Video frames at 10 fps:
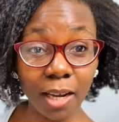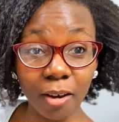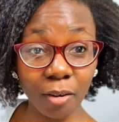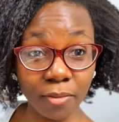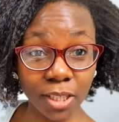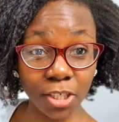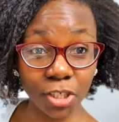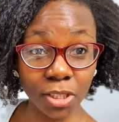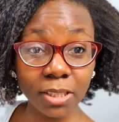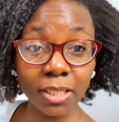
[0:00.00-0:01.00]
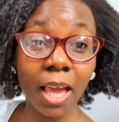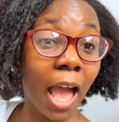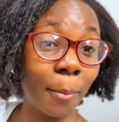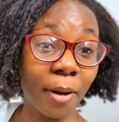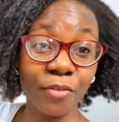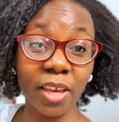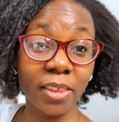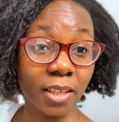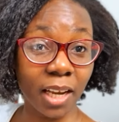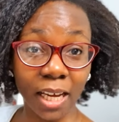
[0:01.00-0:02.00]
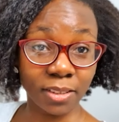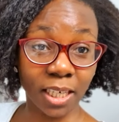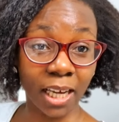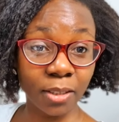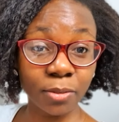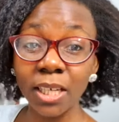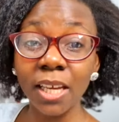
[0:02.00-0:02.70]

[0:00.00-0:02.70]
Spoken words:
conversations about faith and lifestyle.